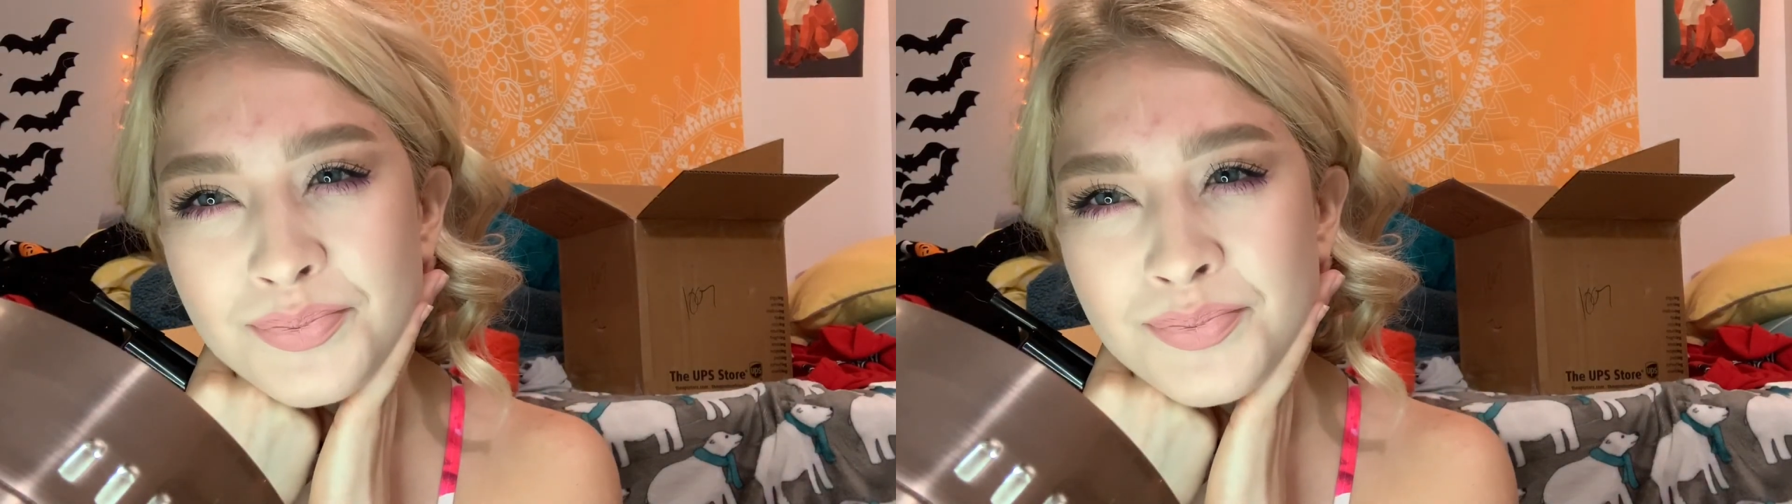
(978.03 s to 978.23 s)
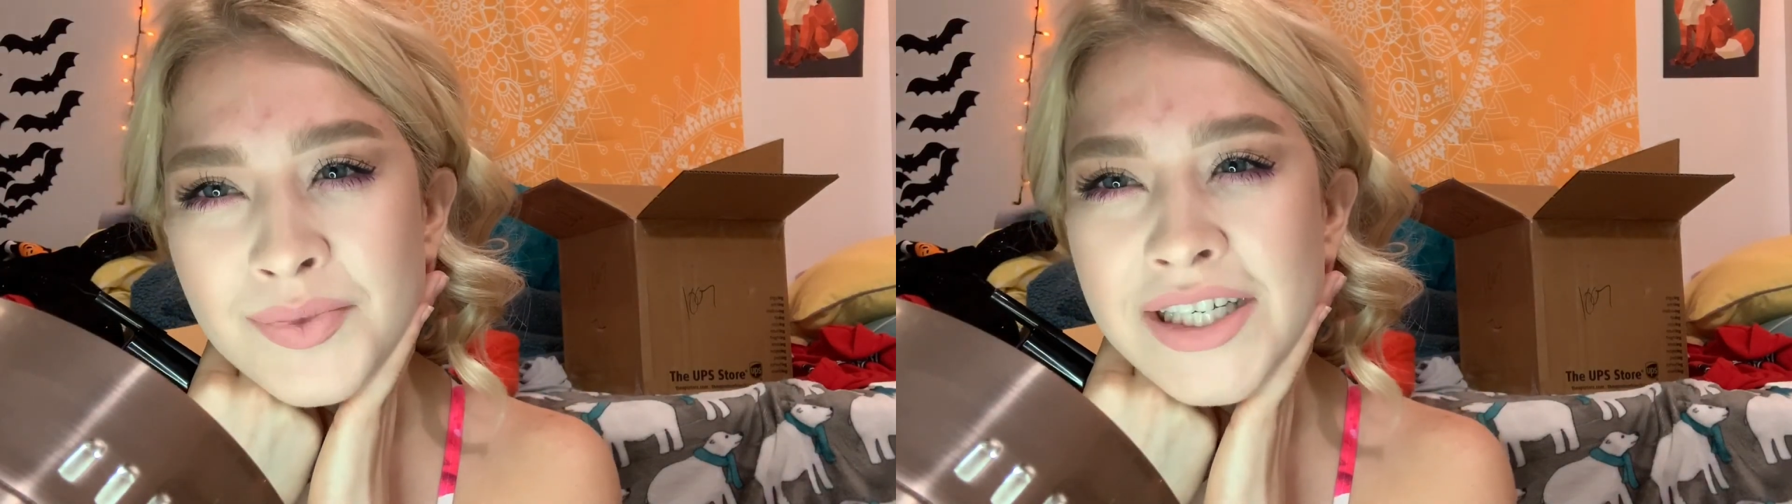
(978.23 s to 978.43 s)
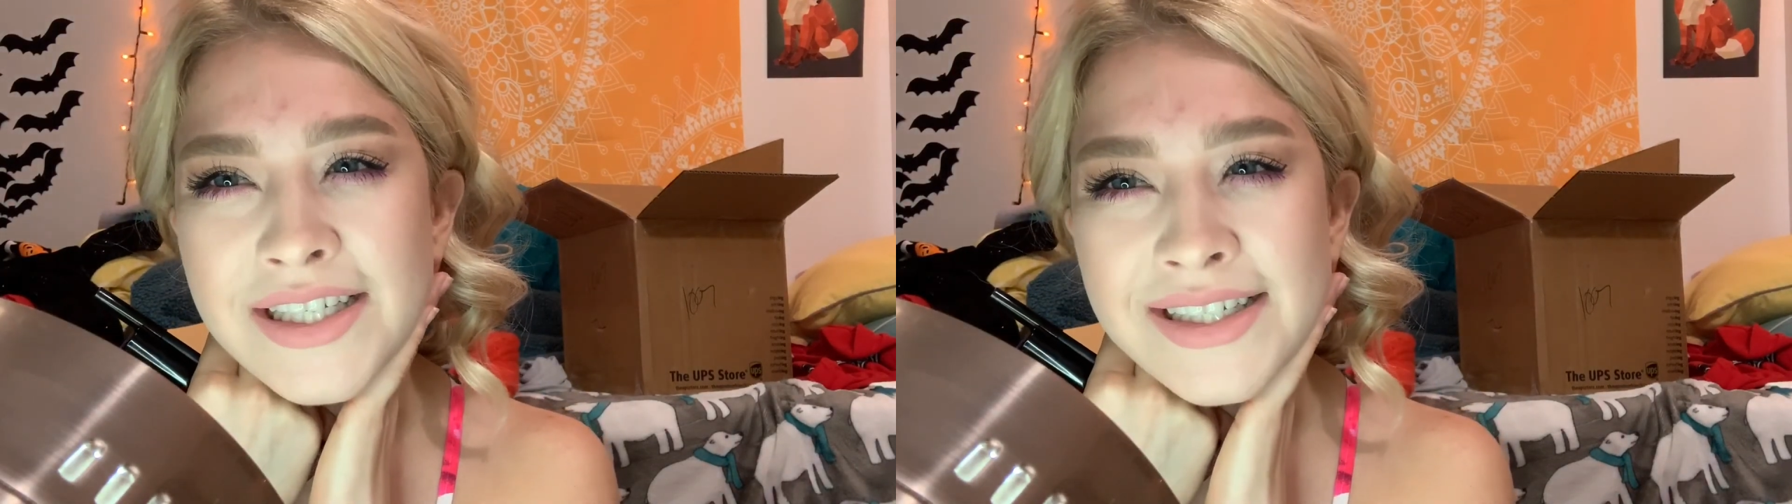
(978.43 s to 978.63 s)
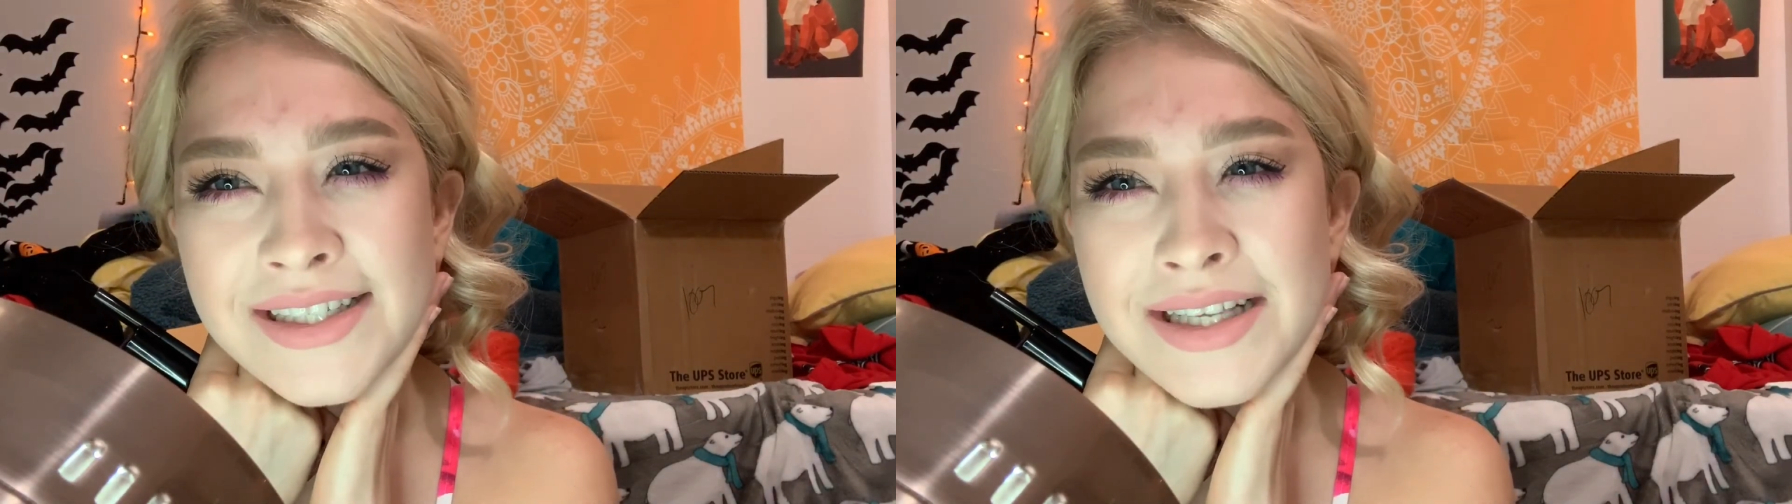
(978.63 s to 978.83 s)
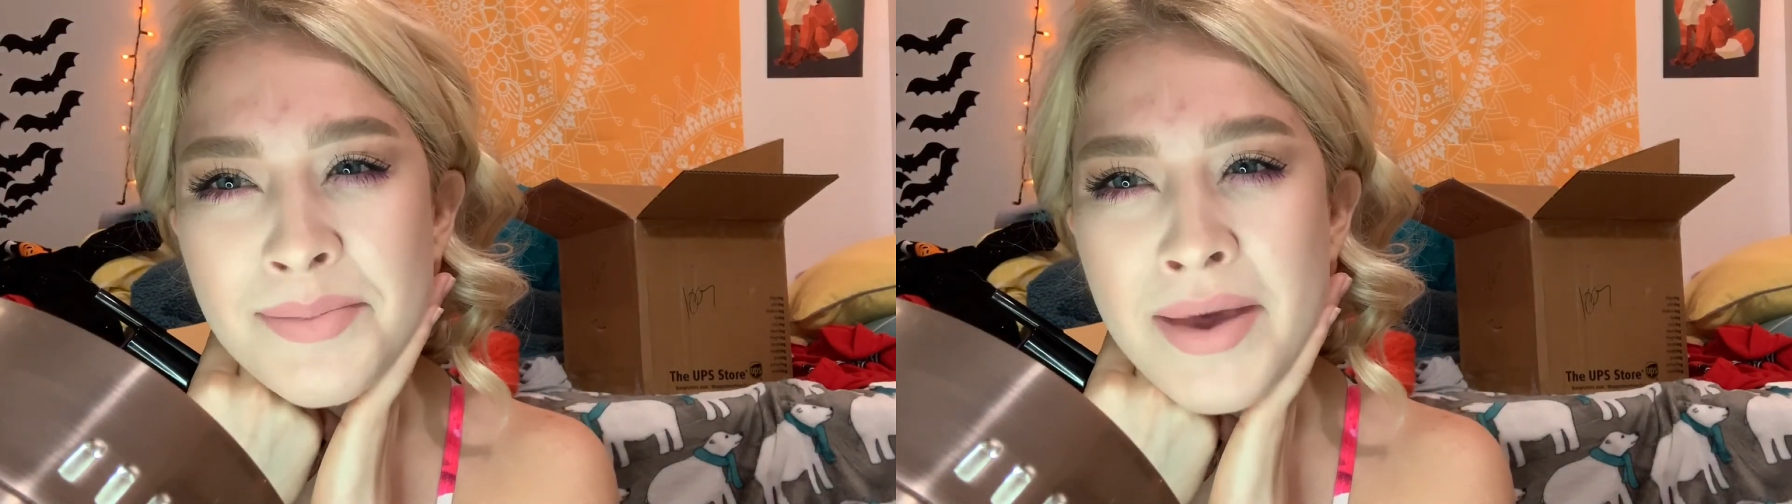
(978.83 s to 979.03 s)
it
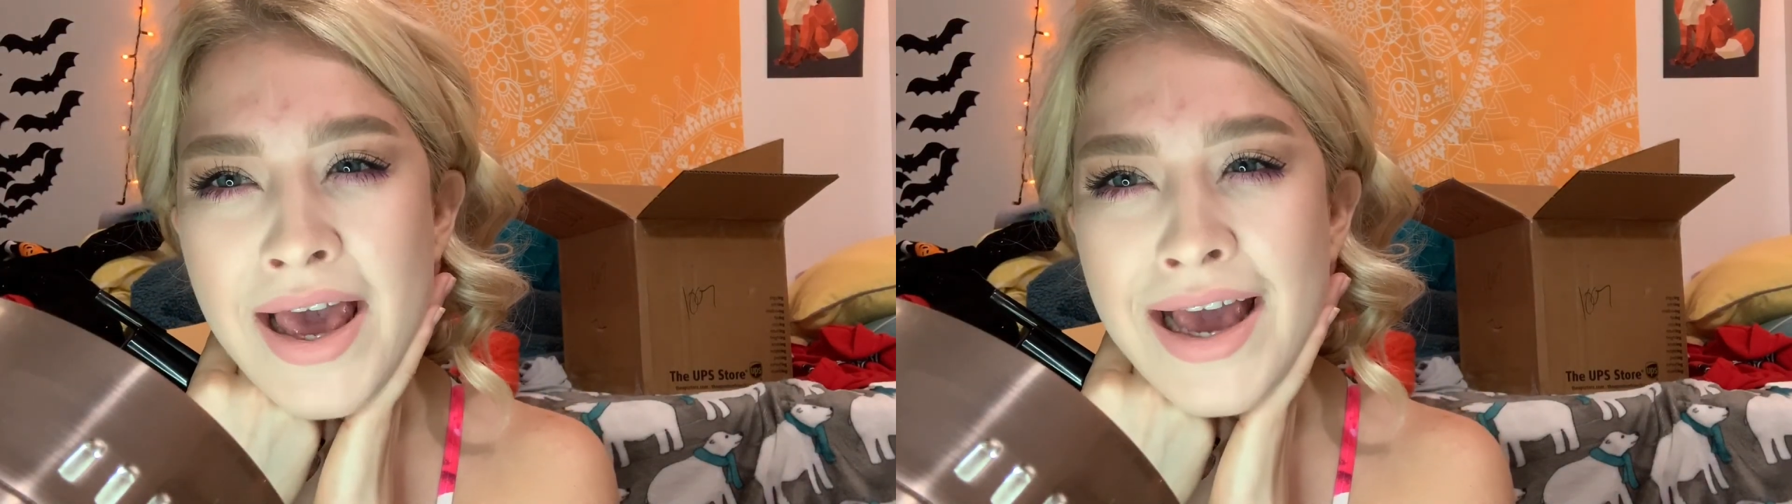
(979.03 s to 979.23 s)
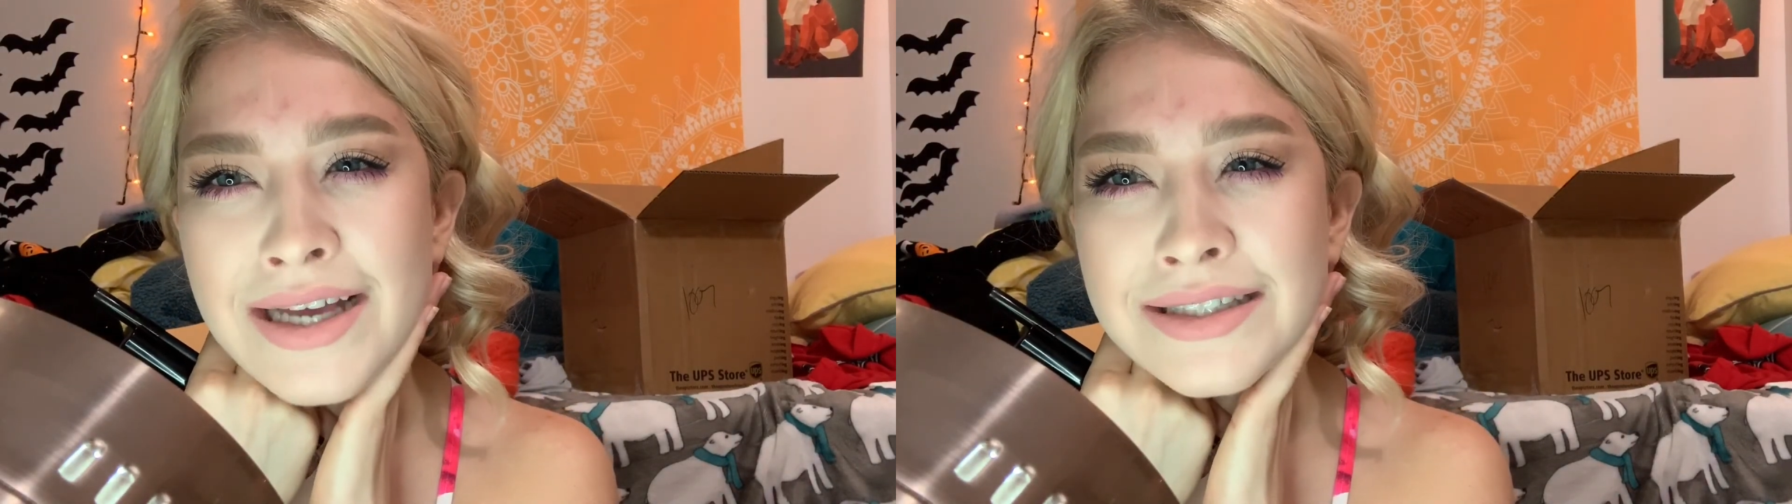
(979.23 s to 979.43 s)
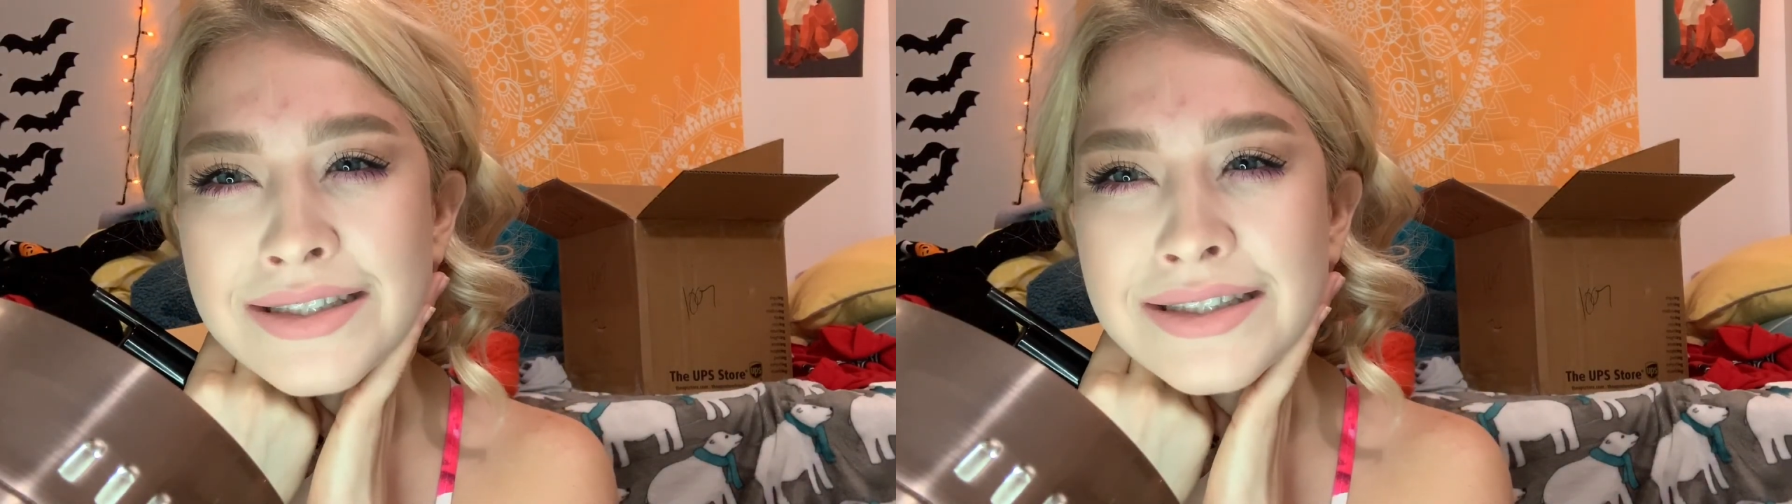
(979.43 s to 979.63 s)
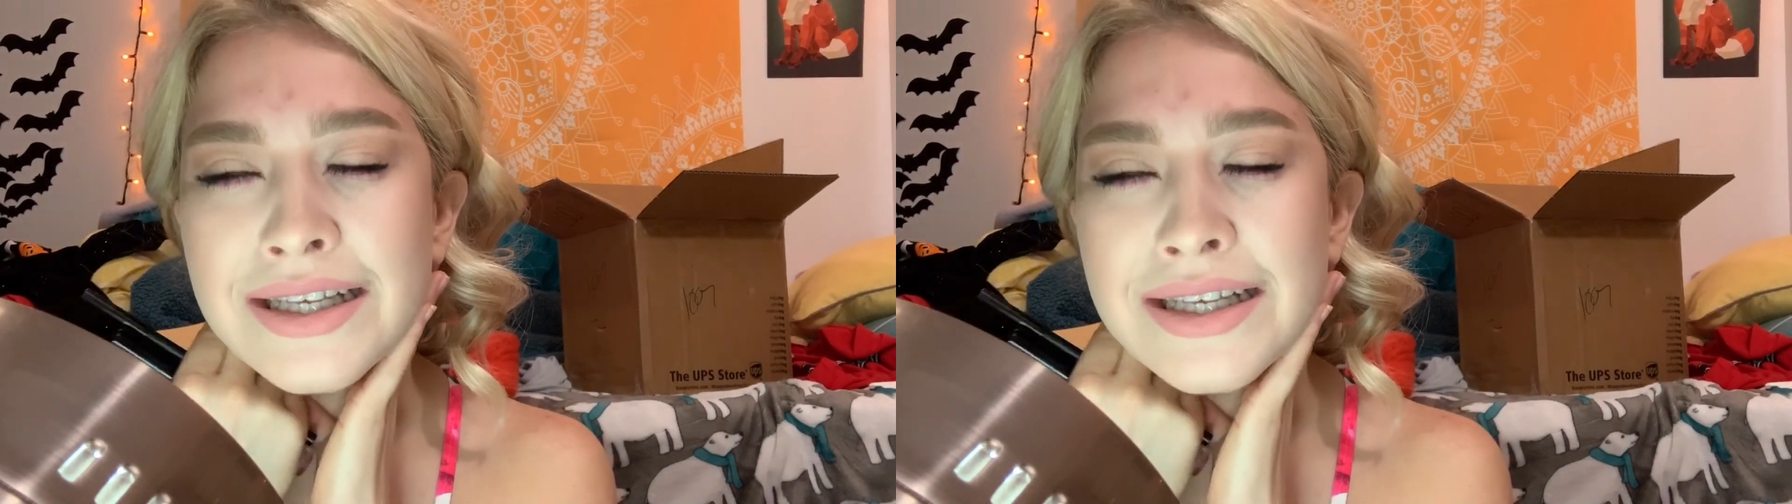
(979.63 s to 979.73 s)
doesn't match.